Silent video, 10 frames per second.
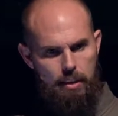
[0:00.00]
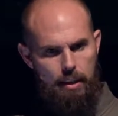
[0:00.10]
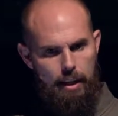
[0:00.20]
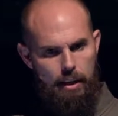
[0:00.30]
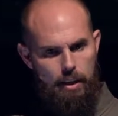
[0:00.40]

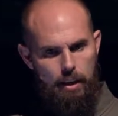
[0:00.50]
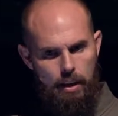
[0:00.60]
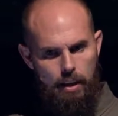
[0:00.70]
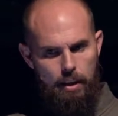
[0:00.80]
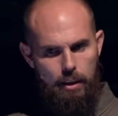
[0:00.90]
Like,
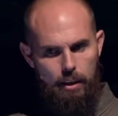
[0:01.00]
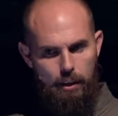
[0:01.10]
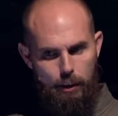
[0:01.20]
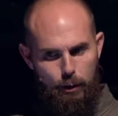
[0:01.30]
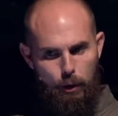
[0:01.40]

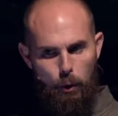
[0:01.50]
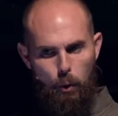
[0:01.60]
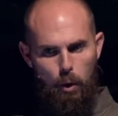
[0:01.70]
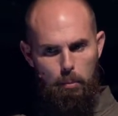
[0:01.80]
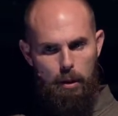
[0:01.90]
you're
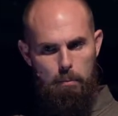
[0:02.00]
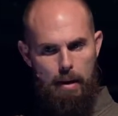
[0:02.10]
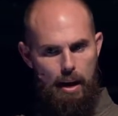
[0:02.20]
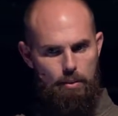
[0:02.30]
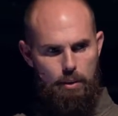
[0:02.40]
horrible at
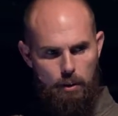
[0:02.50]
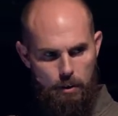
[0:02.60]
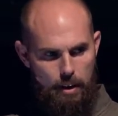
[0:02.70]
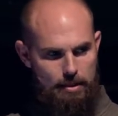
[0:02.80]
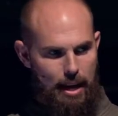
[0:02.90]
math, you don't know
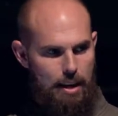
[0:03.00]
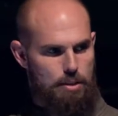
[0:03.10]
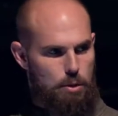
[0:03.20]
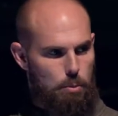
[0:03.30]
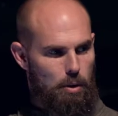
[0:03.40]
how
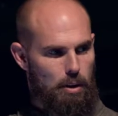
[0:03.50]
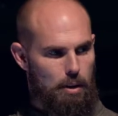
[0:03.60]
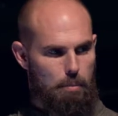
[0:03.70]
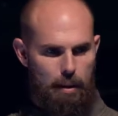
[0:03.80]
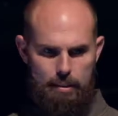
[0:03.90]
taxes
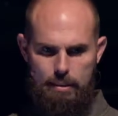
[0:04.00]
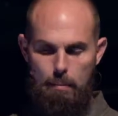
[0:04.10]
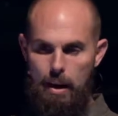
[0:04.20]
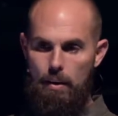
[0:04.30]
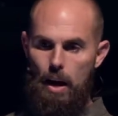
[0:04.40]
work, but
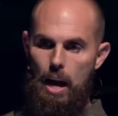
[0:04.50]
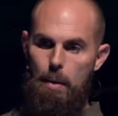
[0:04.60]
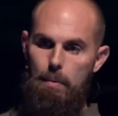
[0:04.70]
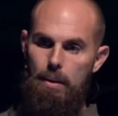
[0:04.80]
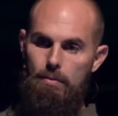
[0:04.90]
somehow I
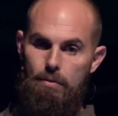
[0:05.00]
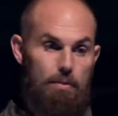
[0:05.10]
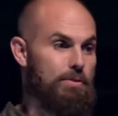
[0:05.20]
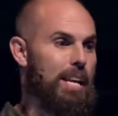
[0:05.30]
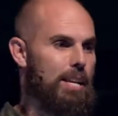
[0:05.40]
paid
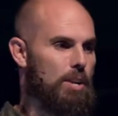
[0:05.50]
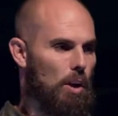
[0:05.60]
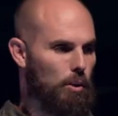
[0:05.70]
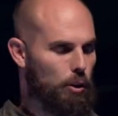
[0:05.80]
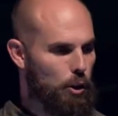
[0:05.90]

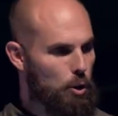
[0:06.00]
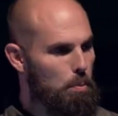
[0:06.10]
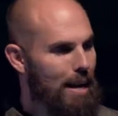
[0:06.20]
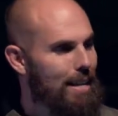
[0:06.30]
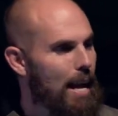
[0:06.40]
$15 and you
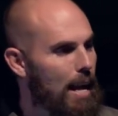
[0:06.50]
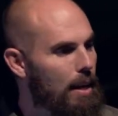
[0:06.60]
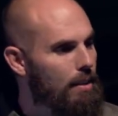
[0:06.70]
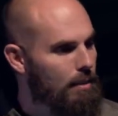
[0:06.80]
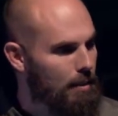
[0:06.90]
paid
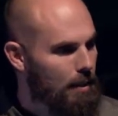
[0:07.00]
8,